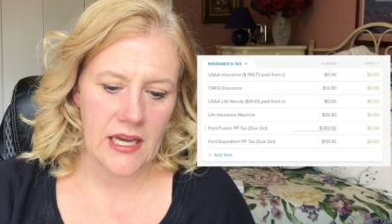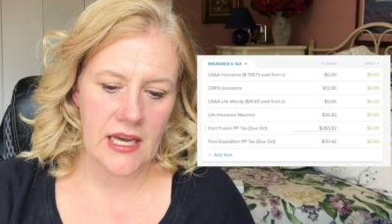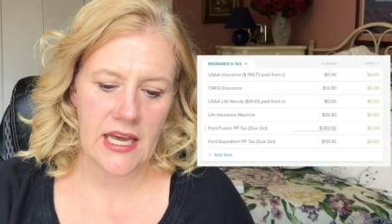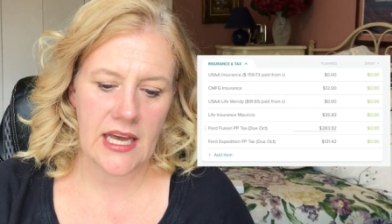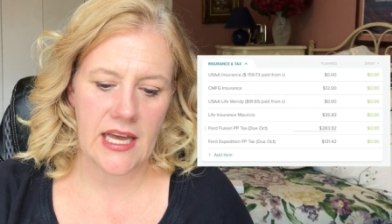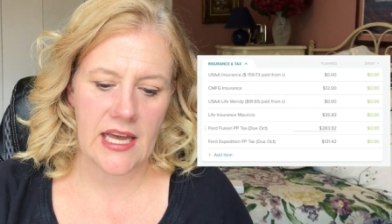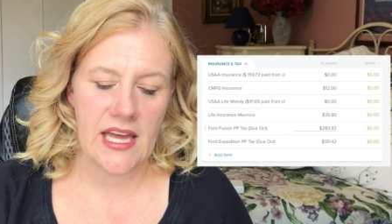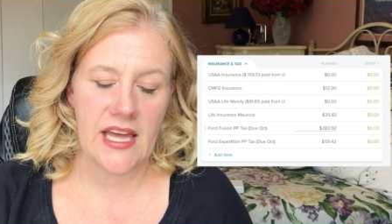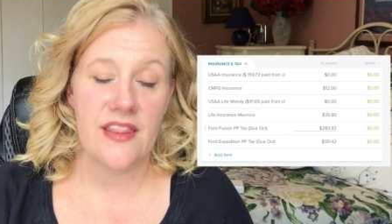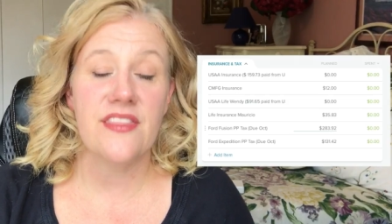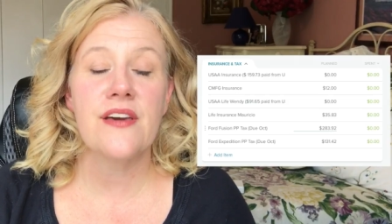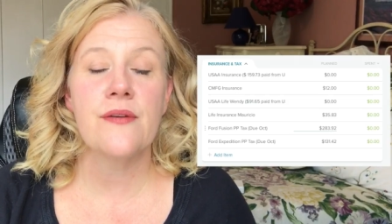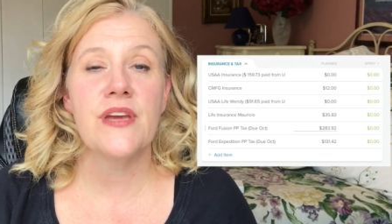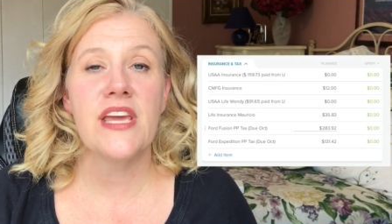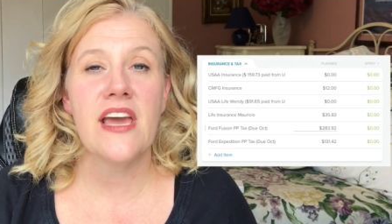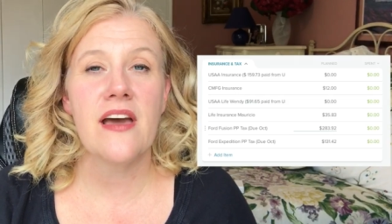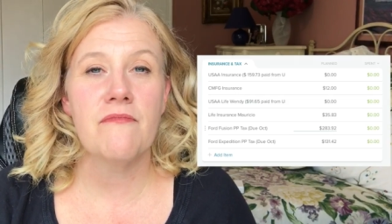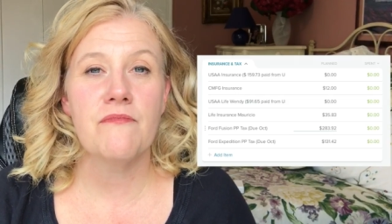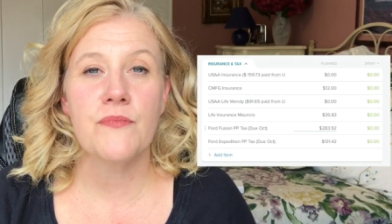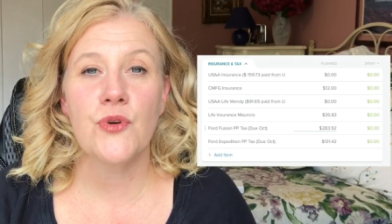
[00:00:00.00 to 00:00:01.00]
Uh, then
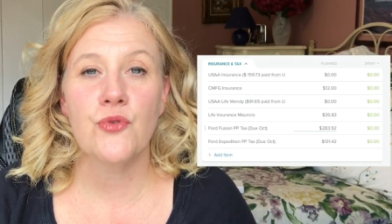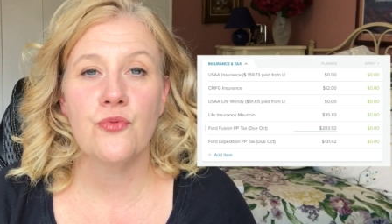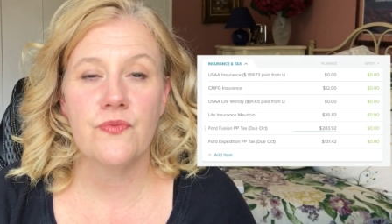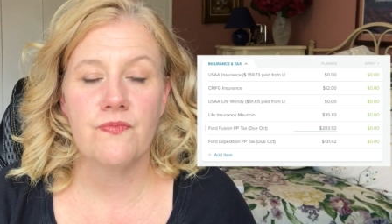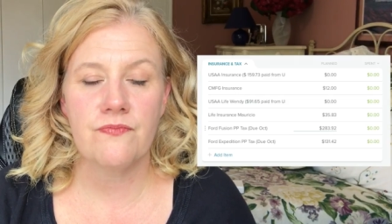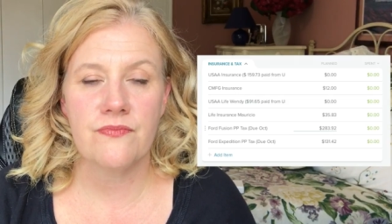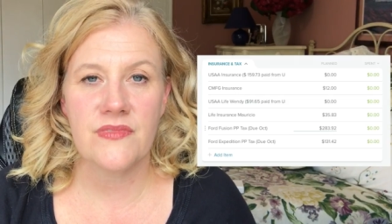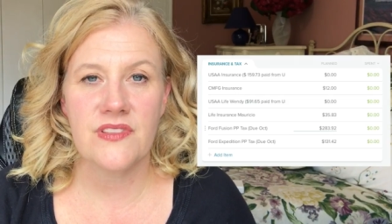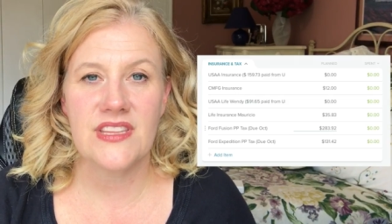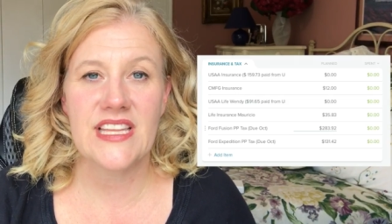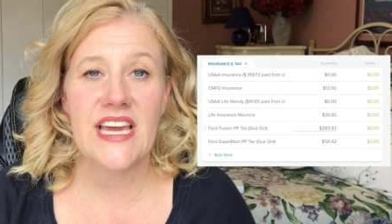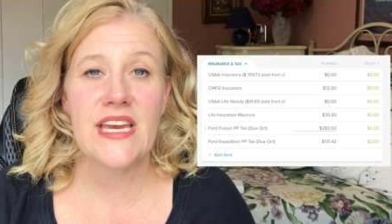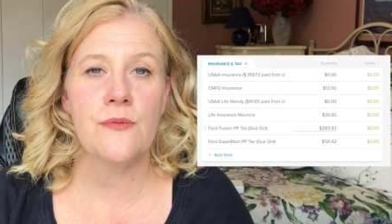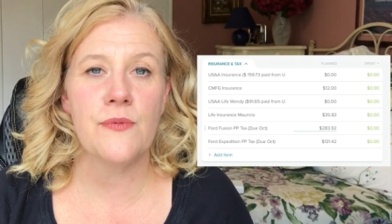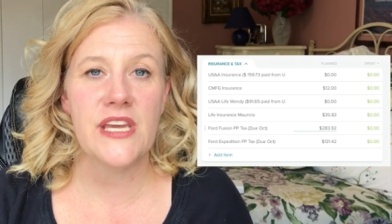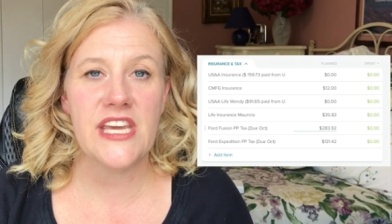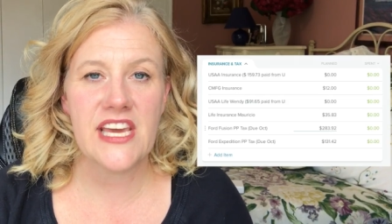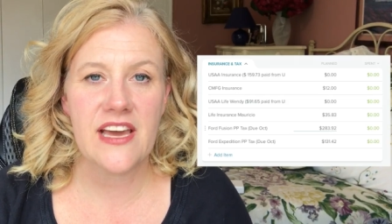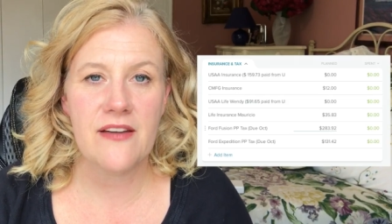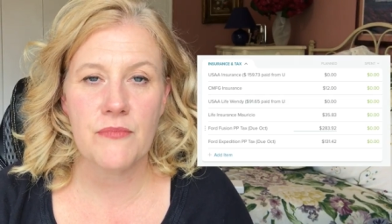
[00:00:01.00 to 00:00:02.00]
we have Mar then
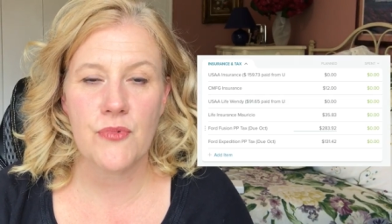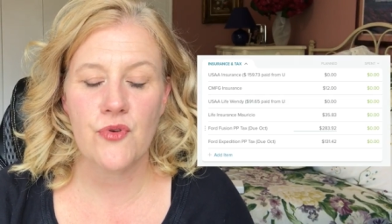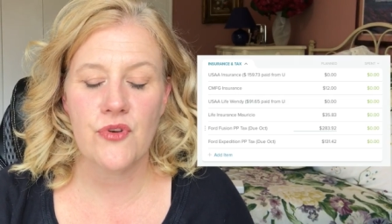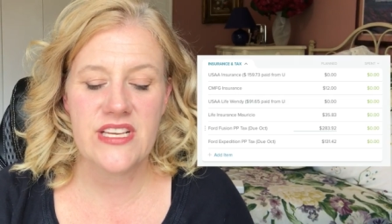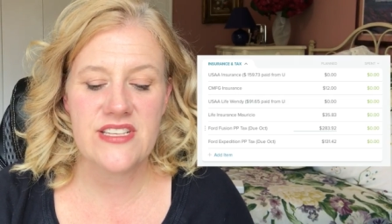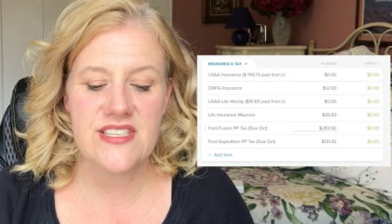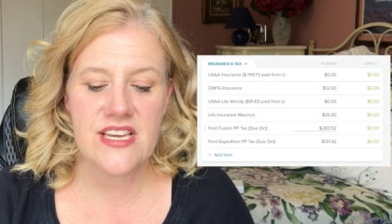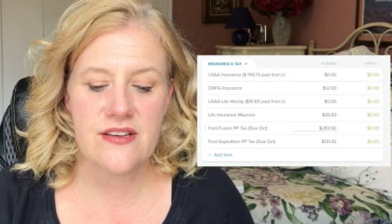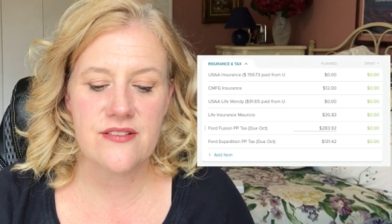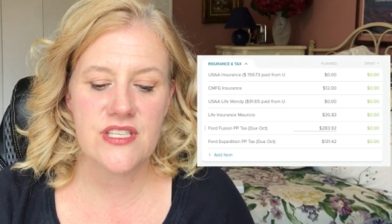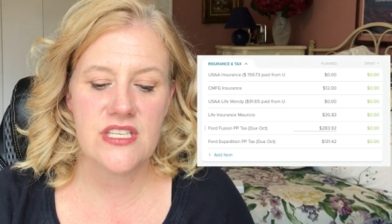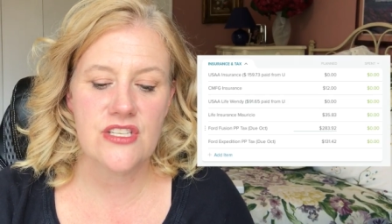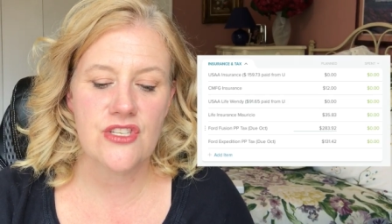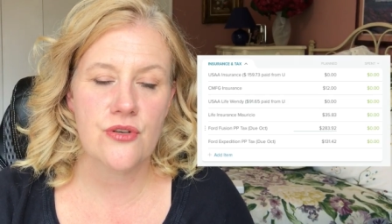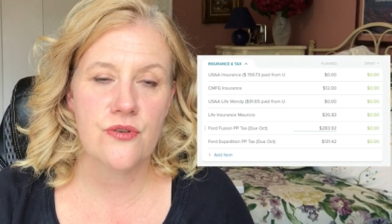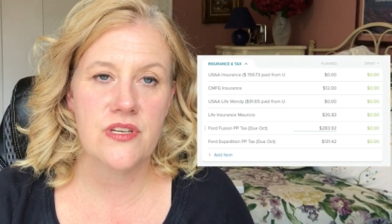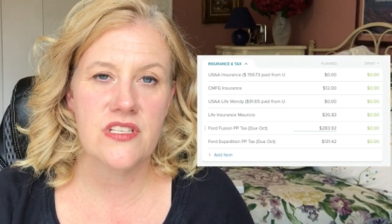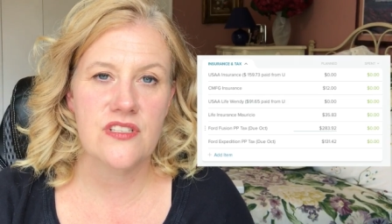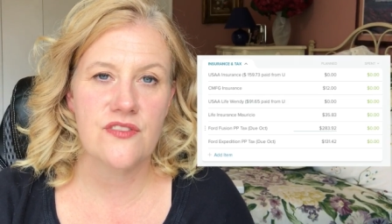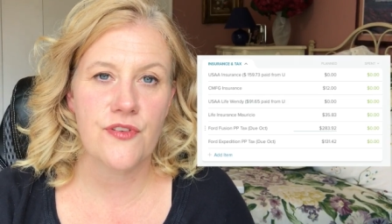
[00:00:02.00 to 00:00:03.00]
we have Mauricio's
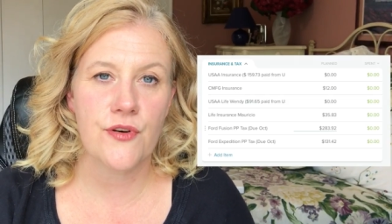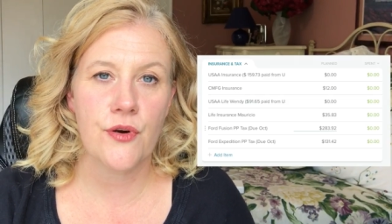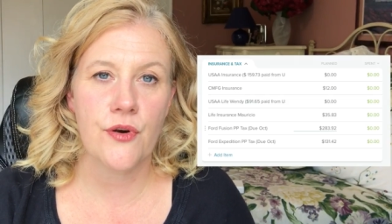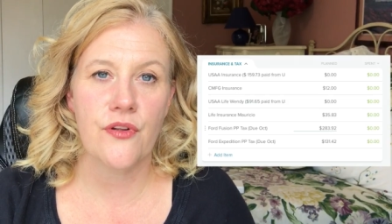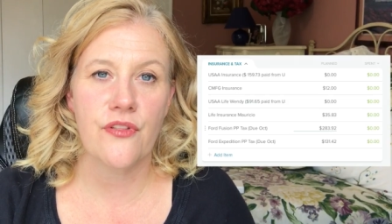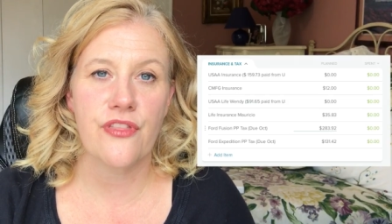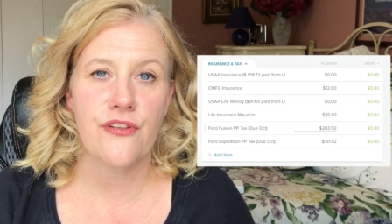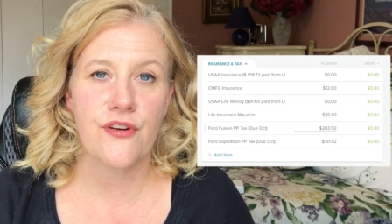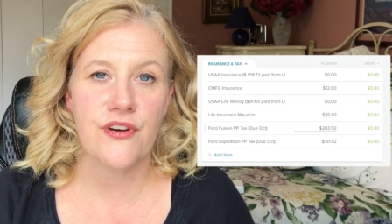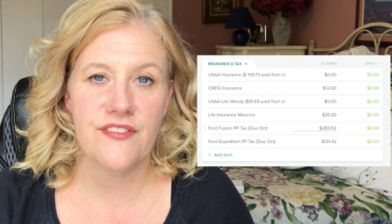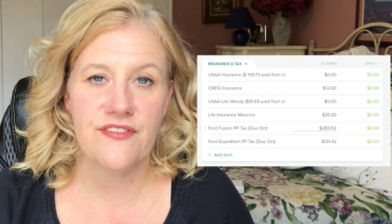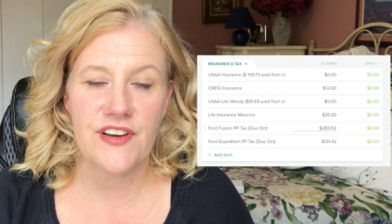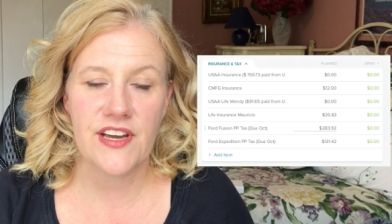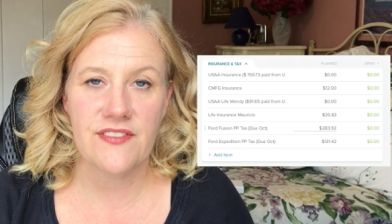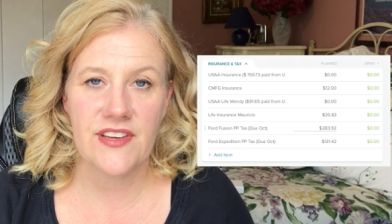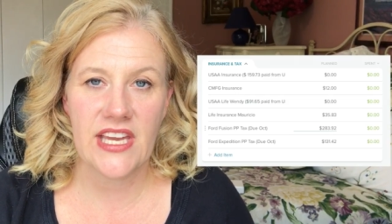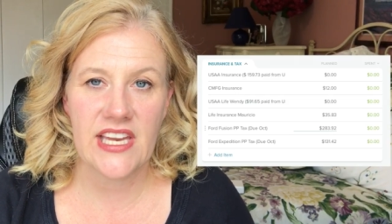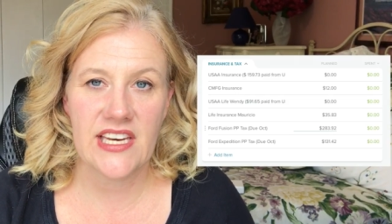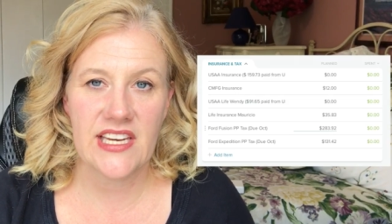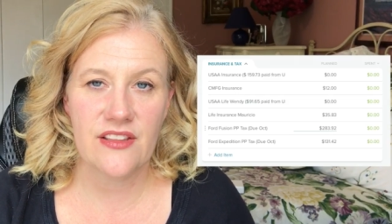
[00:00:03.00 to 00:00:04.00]
insurance for
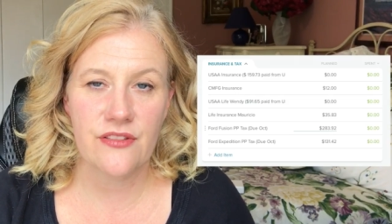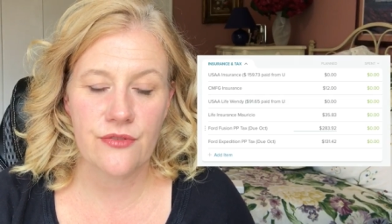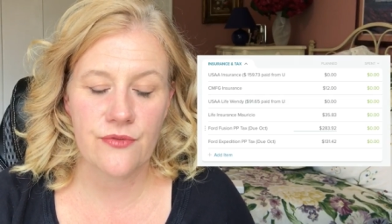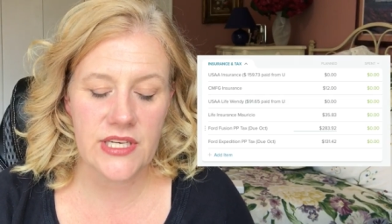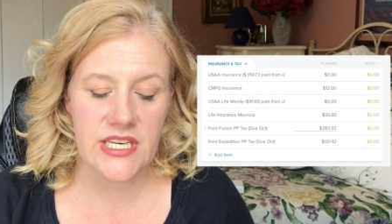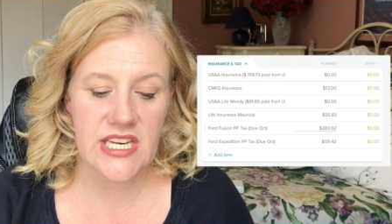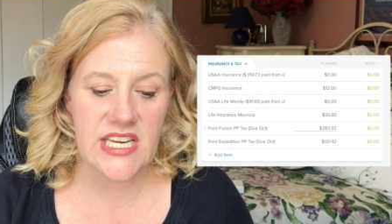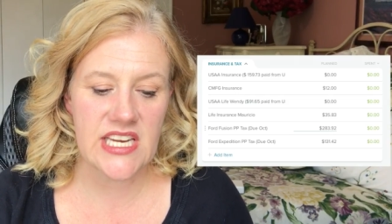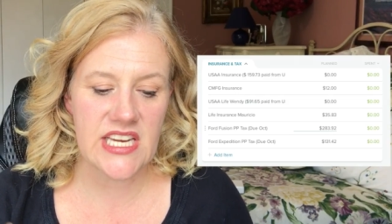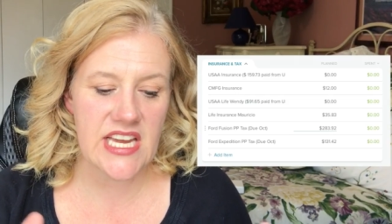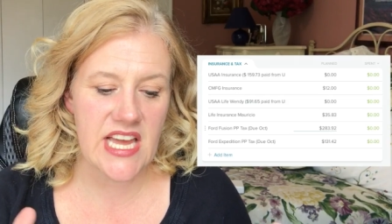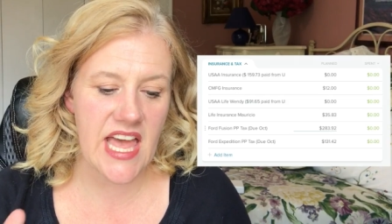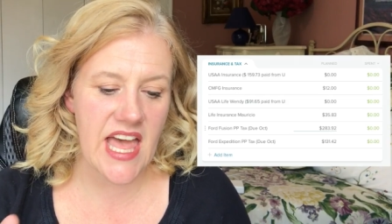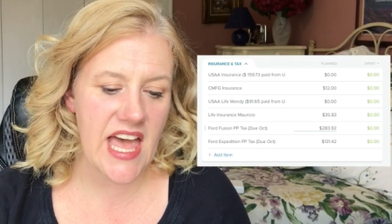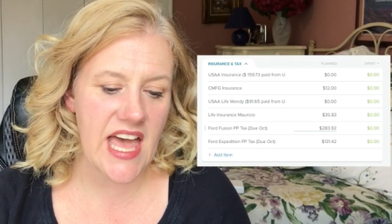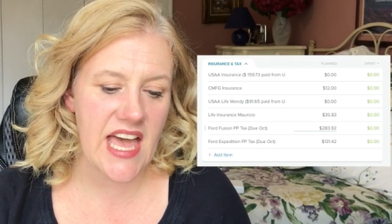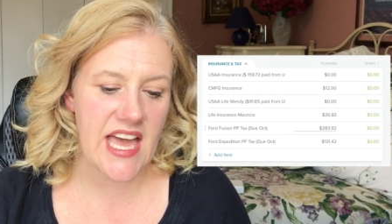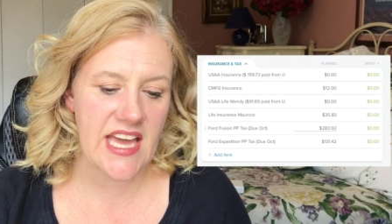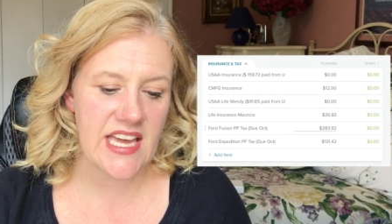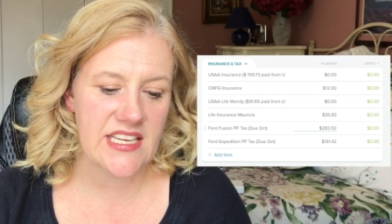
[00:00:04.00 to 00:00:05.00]
thirty-five eighty-three,
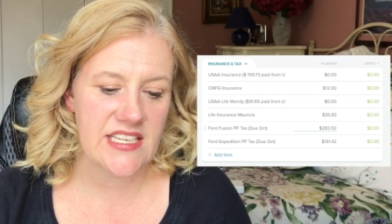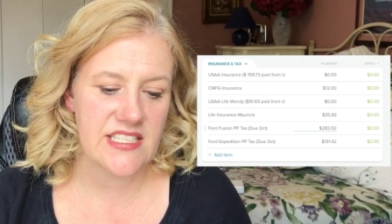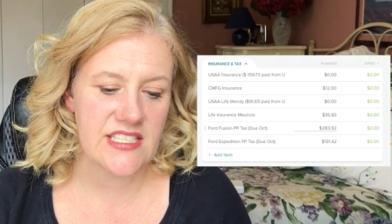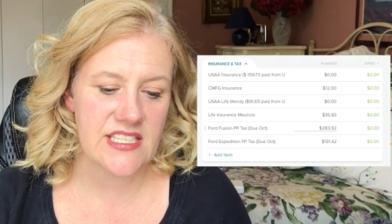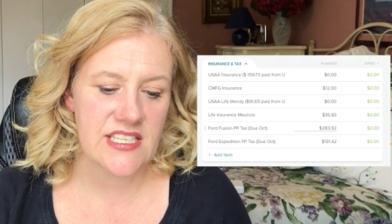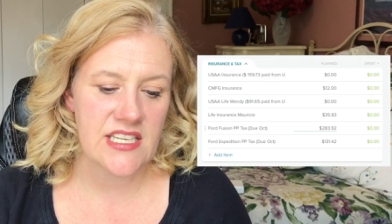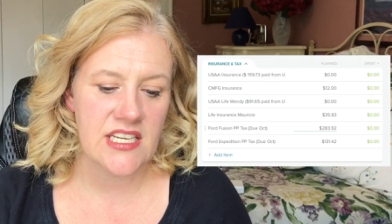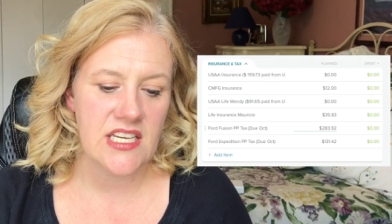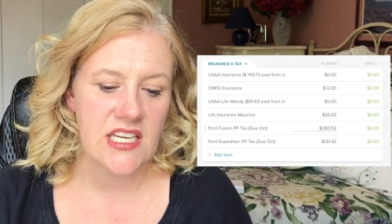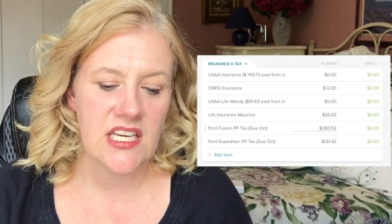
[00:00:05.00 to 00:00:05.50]
and